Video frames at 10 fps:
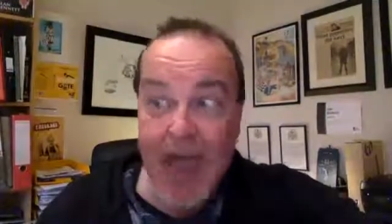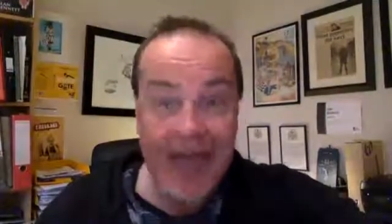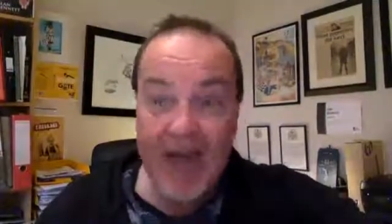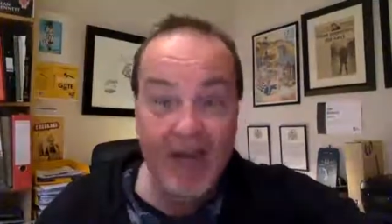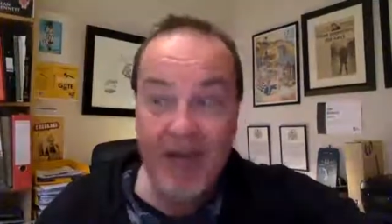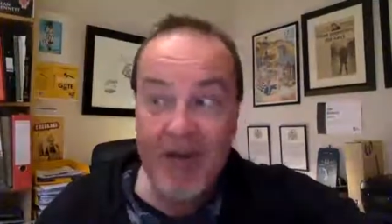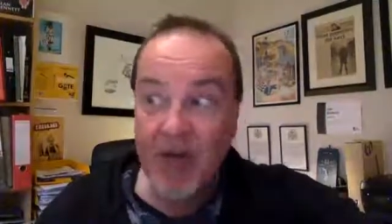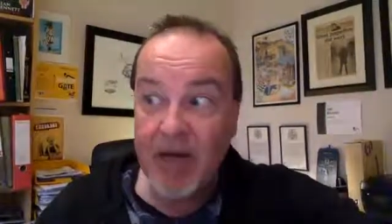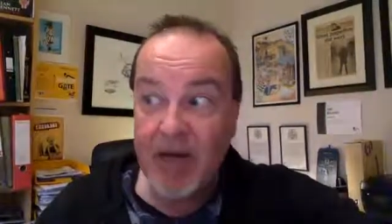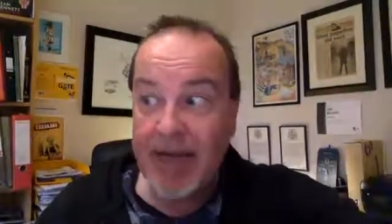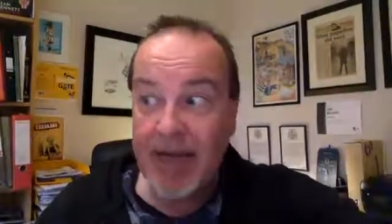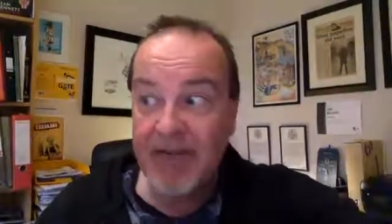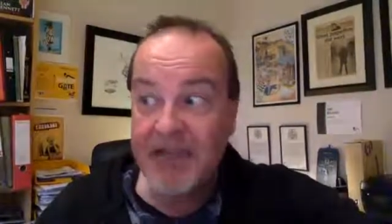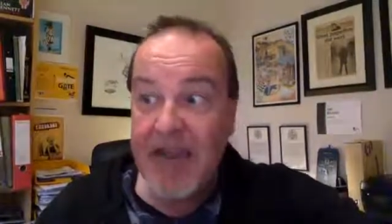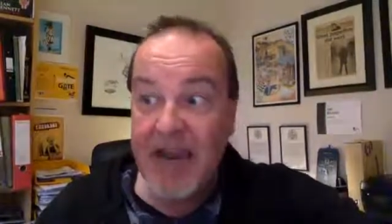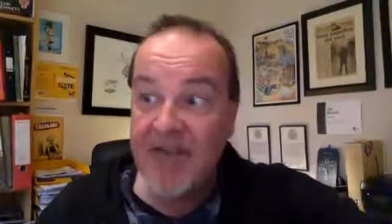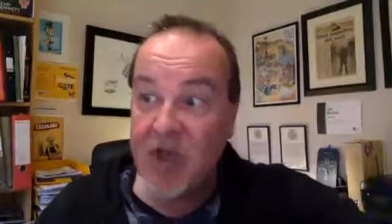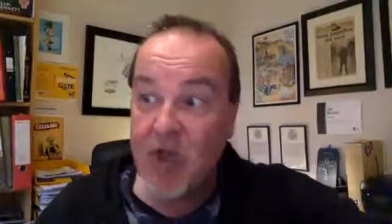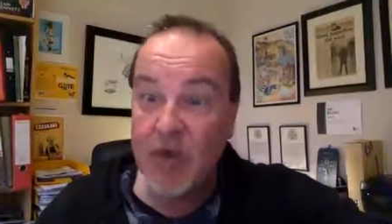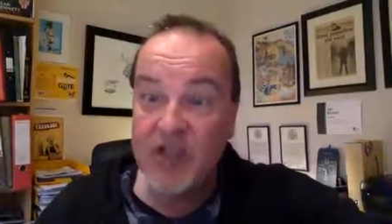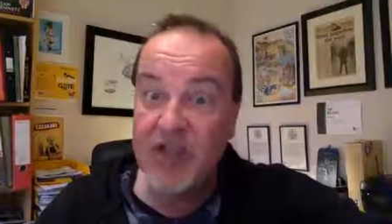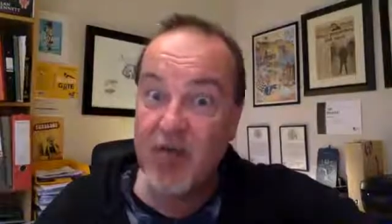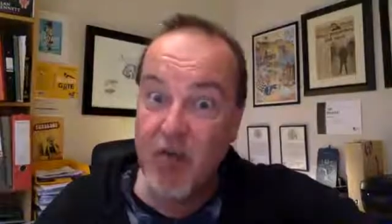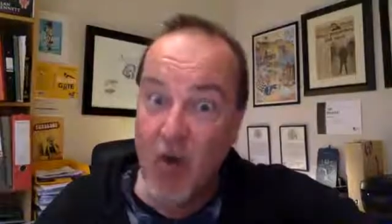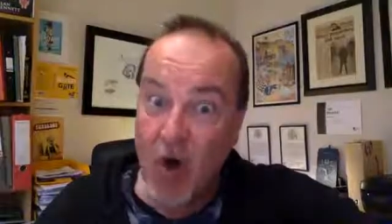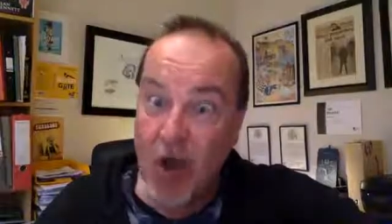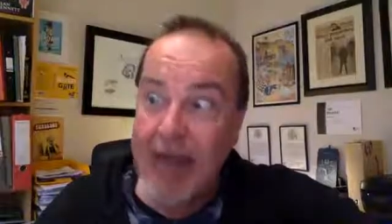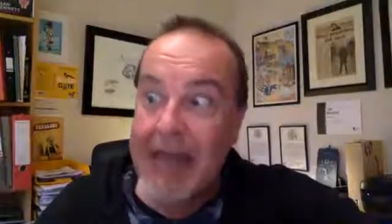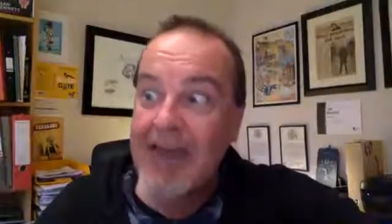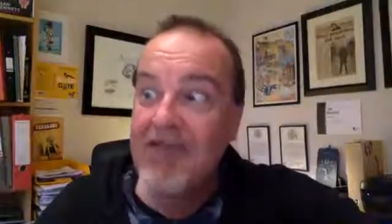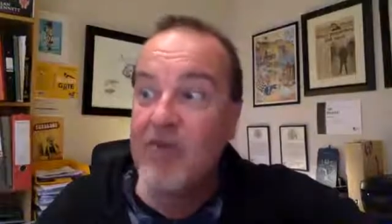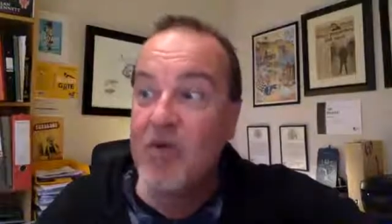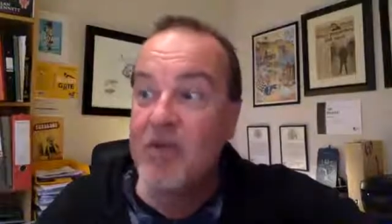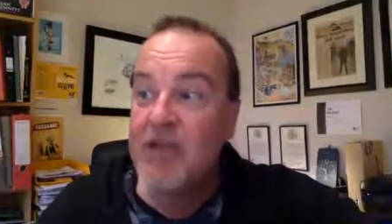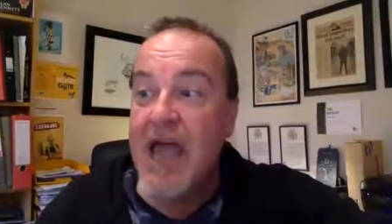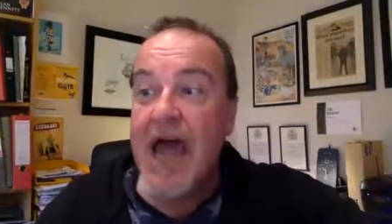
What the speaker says: and everybody gives, even though it's the royal lifeboats,